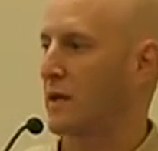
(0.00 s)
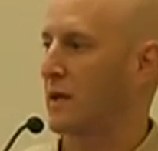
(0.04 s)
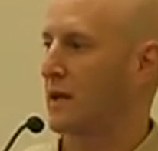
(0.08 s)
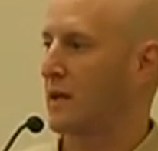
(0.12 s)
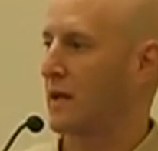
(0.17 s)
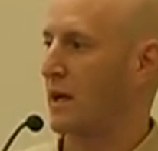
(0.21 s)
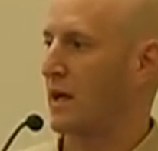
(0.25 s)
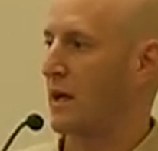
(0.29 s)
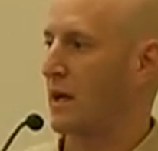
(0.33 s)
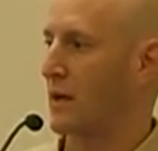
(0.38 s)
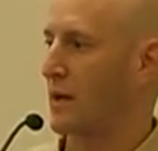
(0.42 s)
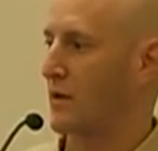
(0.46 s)

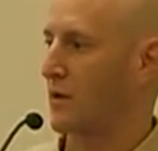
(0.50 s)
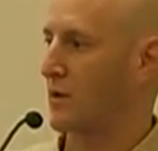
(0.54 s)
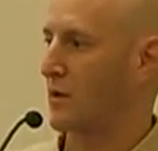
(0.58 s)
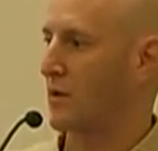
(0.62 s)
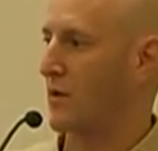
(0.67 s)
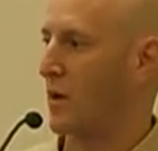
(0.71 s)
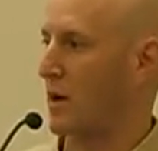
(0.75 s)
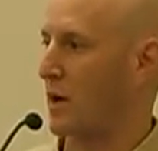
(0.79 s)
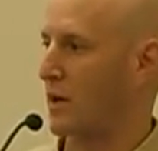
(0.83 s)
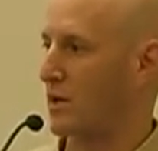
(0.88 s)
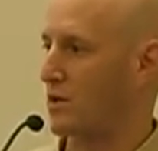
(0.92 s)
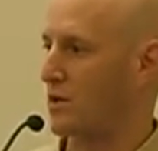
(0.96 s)
the healthy
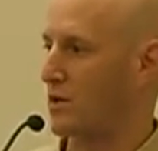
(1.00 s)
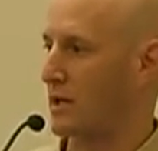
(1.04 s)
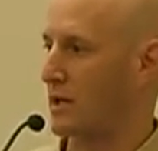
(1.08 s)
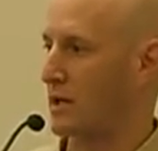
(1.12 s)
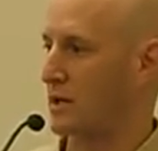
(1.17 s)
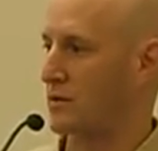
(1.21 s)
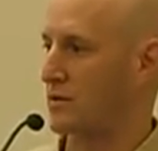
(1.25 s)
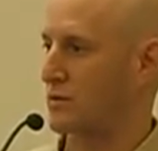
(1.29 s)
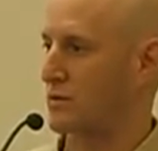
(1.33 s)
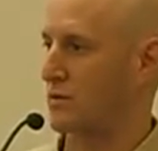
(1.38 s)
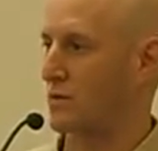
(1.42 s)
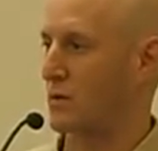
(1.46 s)

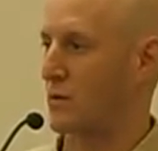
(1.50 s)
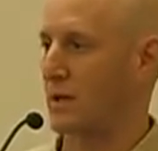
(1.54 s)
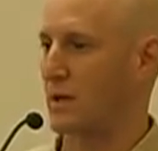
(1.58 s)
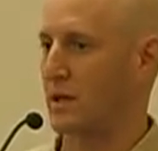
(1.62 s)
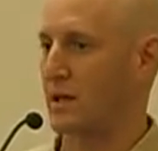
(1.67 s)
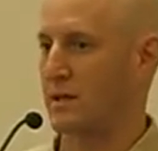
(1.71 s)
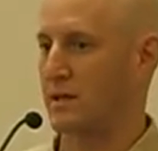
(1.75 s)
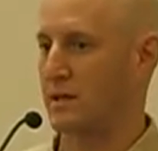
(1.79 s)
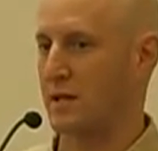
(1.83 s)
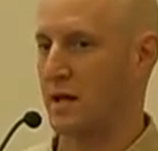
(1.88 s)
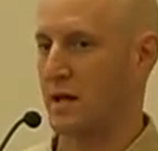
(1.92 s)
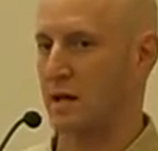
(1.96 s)
watersheds work
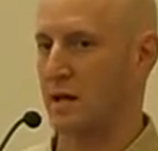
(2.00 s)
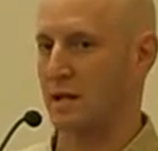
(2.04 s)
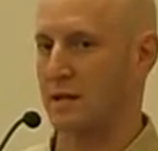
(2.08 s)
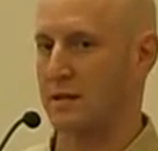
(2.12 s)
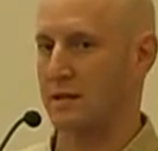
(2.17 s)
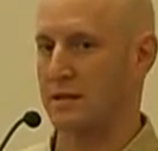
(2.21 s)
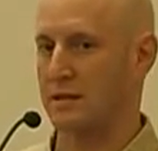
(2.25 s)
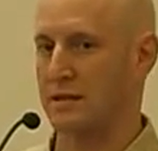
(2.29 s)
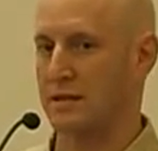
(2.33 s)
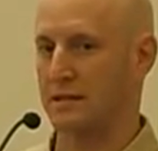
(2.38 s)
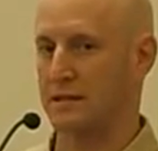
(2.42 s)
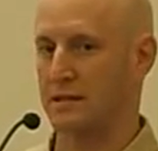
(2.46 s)
that's gone on at
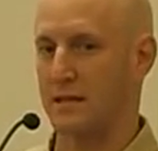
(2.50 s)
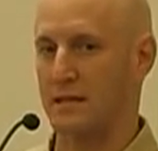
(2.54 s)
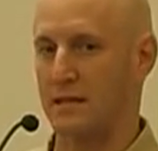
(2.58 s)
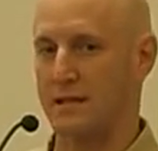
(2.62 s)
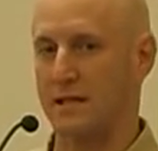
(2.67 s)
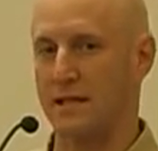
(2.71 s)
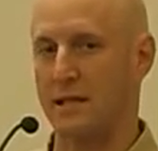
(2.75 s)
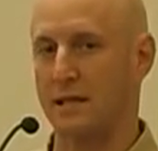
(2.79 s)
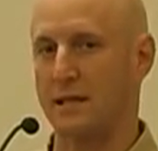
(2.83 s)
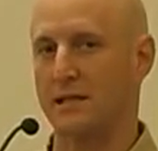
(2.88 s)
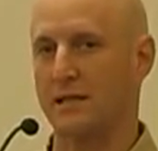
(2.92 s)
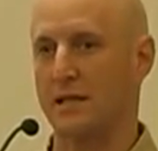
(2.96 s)
the
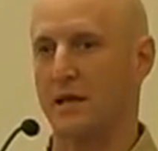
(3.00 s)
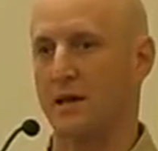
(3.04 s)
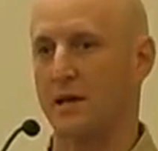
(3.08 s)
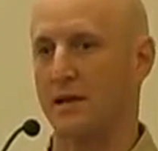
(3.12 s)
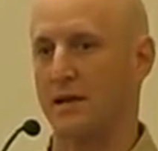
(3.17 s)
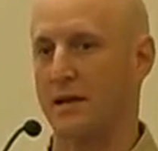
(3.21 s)
state scale.